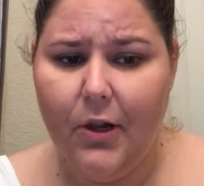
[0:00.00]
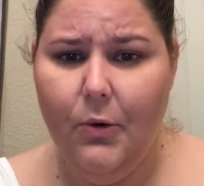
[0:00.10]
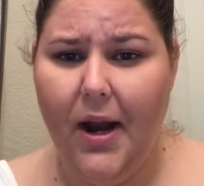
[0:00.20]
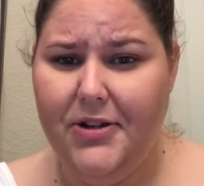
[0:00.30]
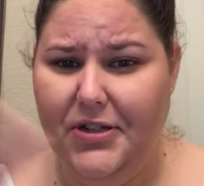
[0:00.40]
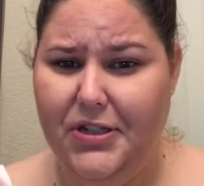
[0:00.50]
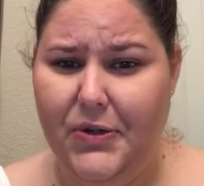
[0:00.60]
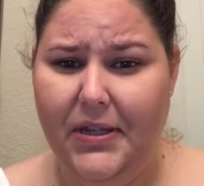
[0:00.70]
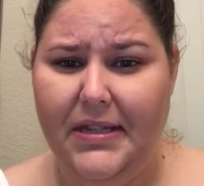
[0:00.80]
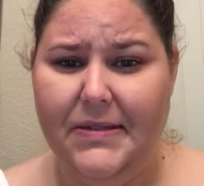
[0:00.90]
we're actually
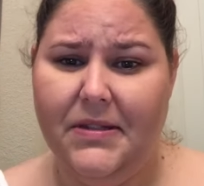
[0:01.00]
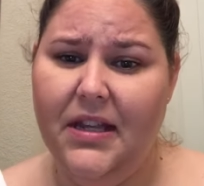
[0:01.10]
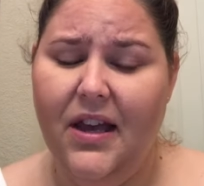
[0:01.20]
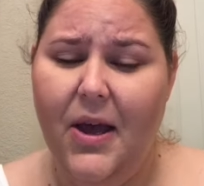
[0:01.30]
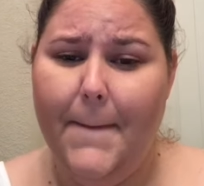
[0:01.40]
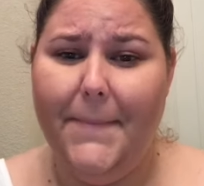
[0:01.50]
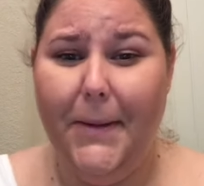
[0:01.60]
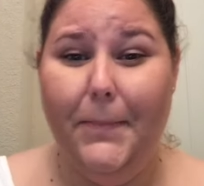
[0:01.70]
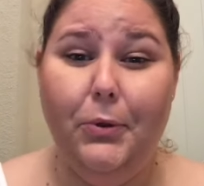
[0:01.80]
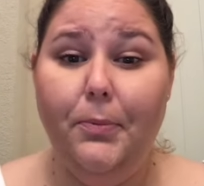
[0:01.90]
doing this
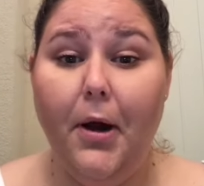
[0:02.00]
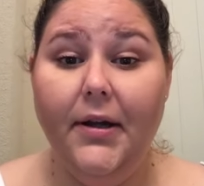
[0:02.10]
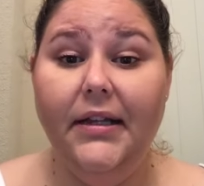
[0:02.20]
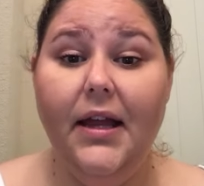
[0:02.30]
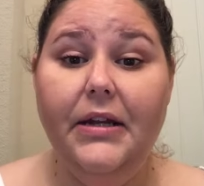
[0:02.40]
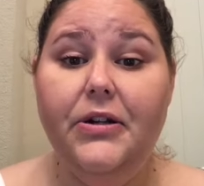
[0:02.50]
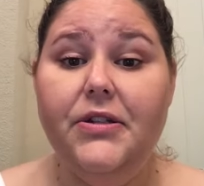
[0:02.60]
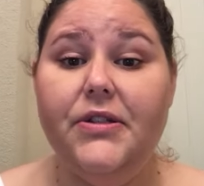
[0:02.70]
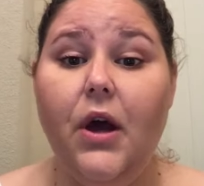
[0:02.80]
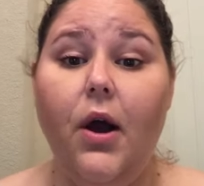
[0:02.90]
big pool party later,
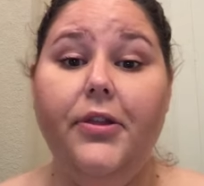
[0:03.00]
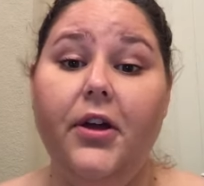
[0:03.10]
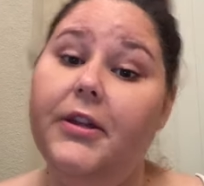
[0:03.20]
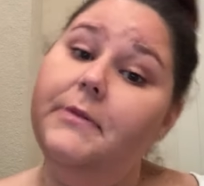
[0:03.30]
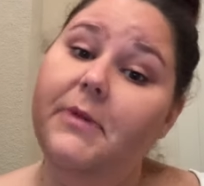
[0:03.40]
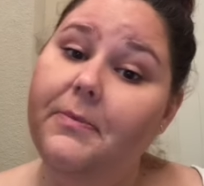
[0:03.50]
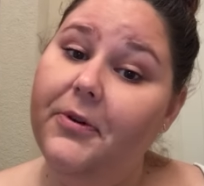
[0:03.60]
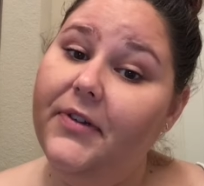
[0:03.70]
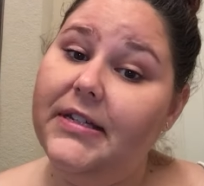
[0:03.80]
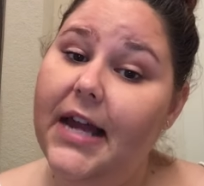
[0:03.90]
so I thought that'd be a
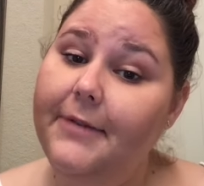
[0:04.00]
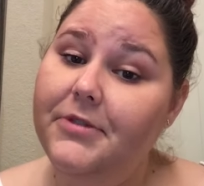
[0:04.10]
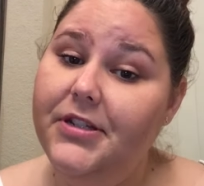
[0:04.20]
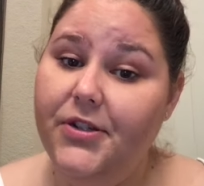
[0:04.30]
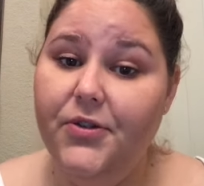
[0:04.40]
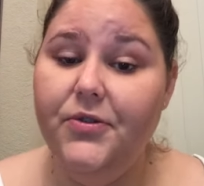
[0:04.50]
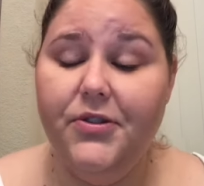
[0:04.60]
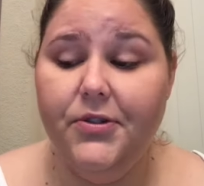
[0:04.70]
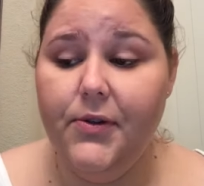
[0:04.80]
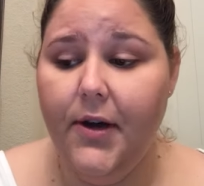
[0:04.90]
perfect time to do the
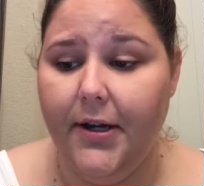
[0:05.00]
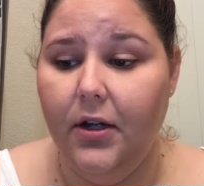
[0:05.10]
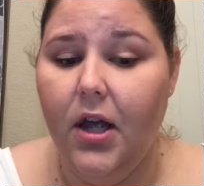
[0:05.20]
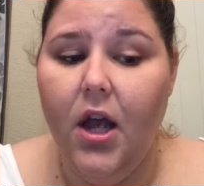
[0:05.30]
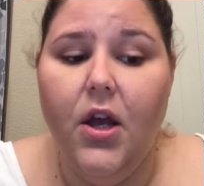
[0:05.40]
tutorial.